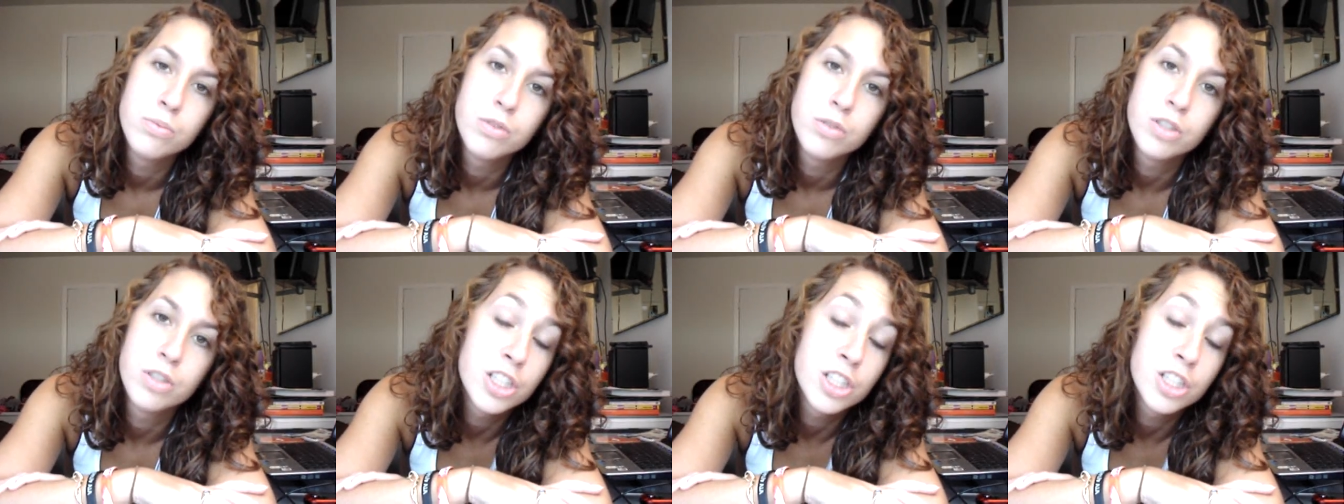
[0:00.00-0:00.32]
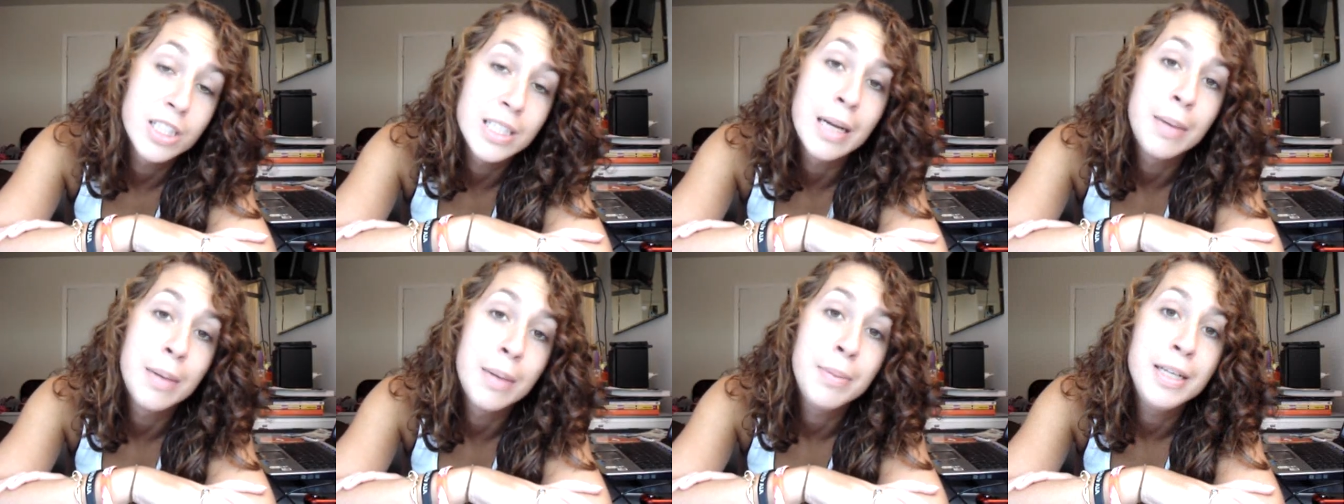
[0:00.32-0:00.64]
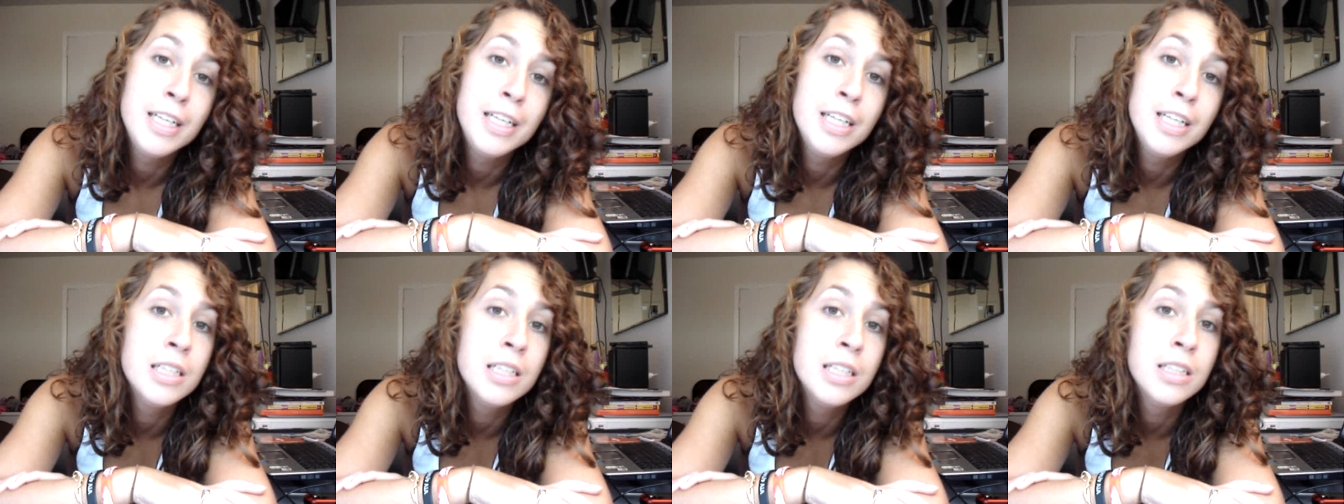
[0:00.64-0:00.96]
it's just gonna
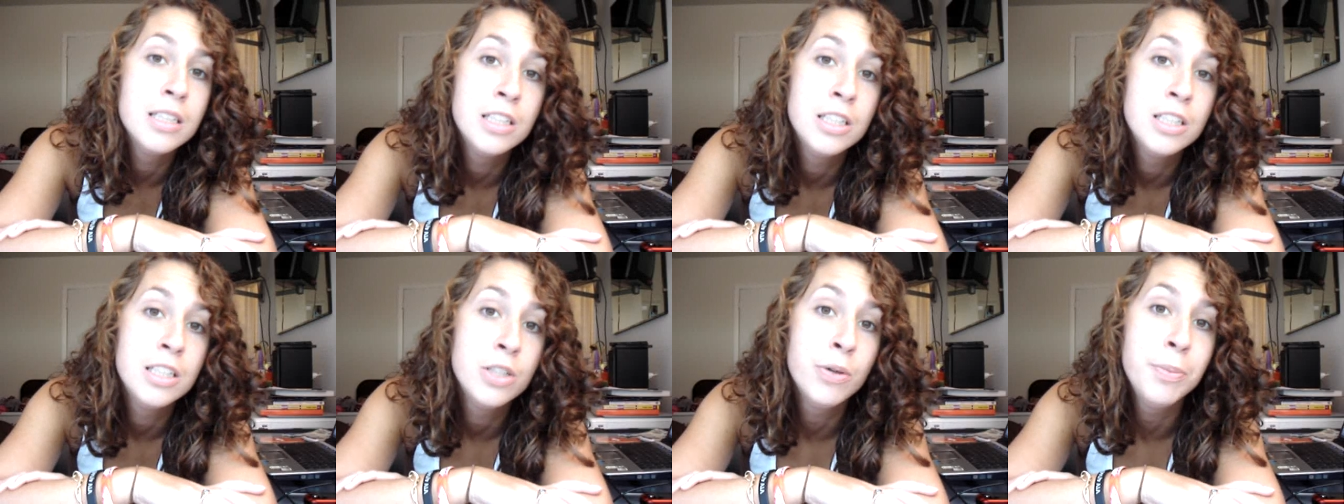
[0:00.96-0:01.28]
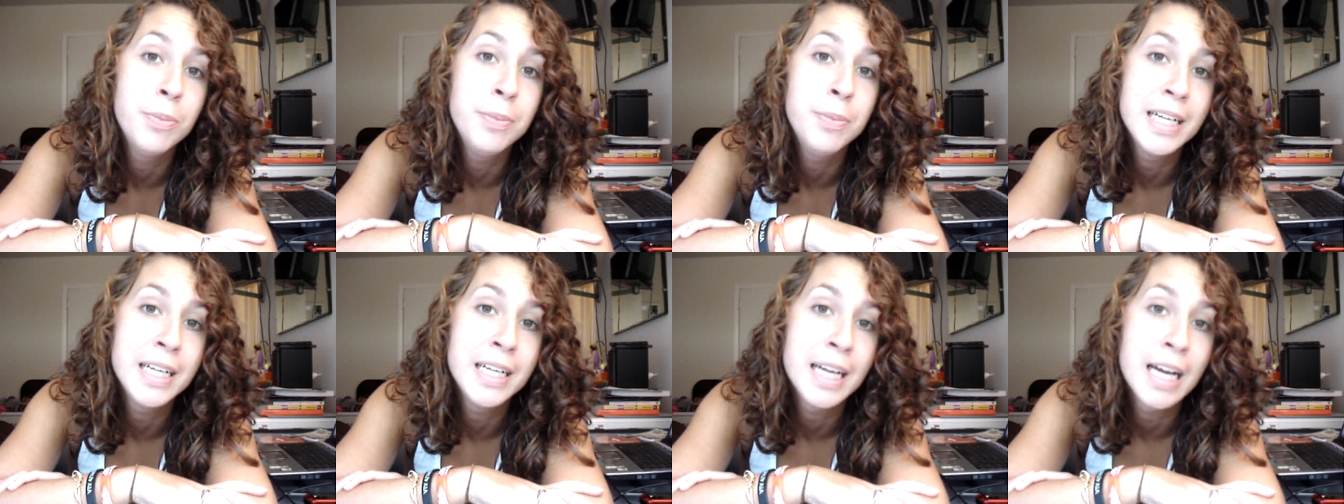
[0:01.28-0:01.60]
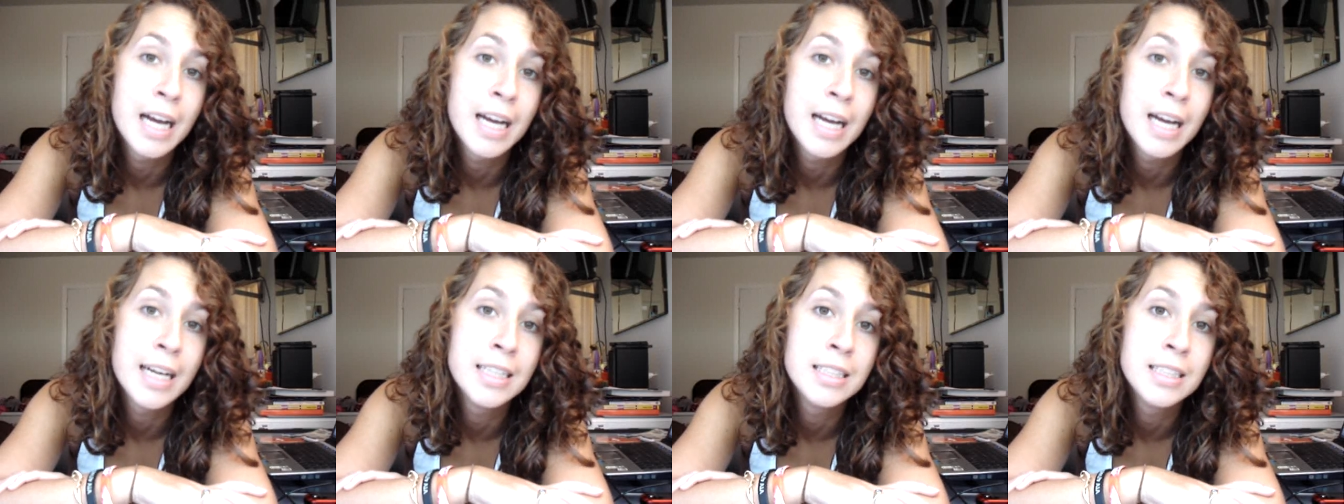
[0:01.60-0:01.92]
be you and me,
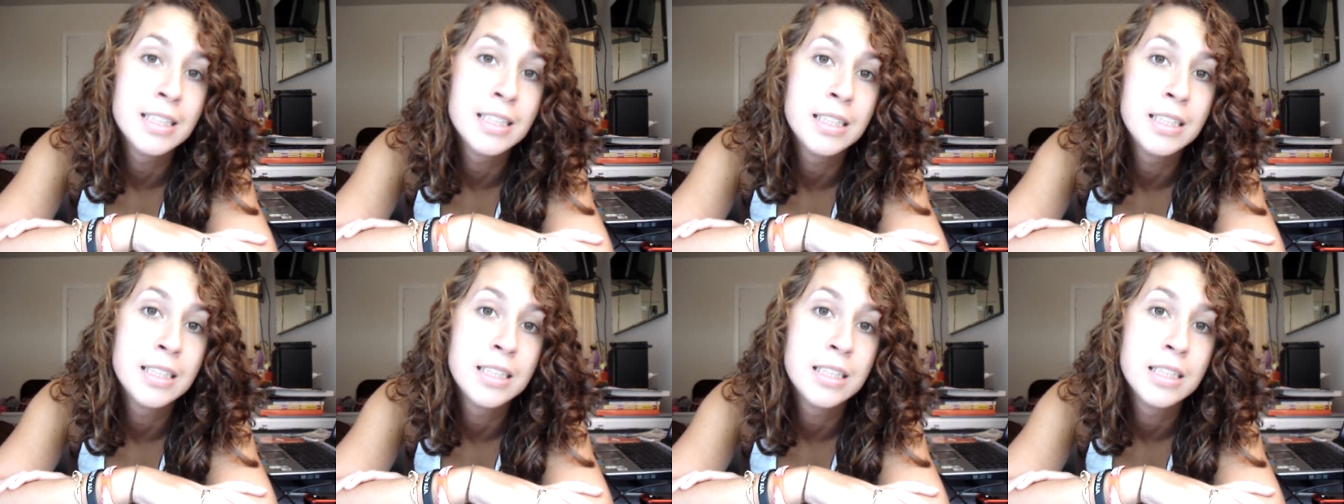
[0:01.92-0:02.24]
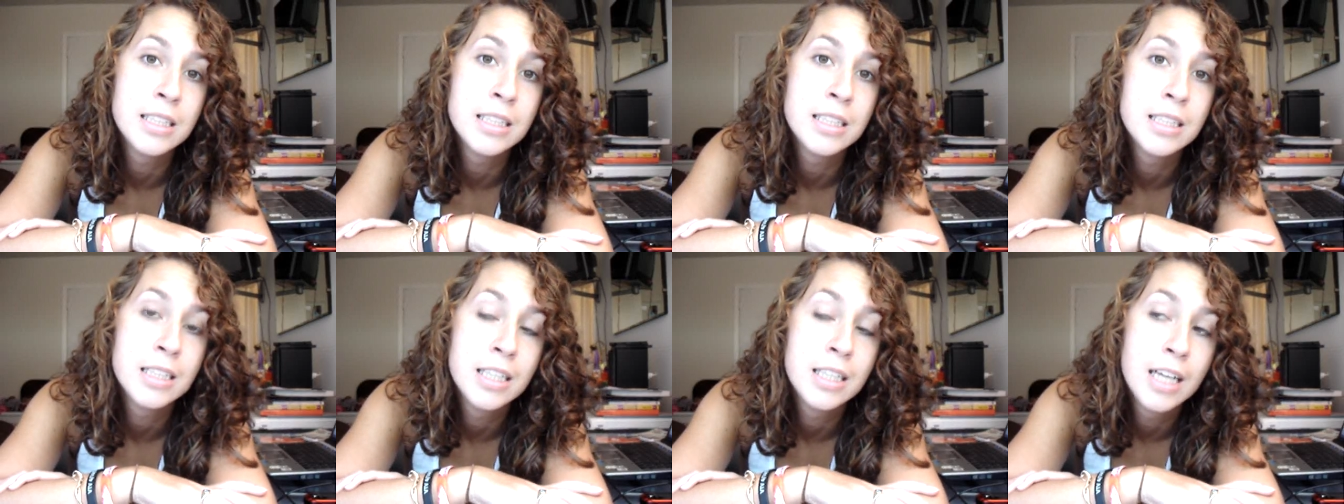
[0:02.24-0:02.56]
guys.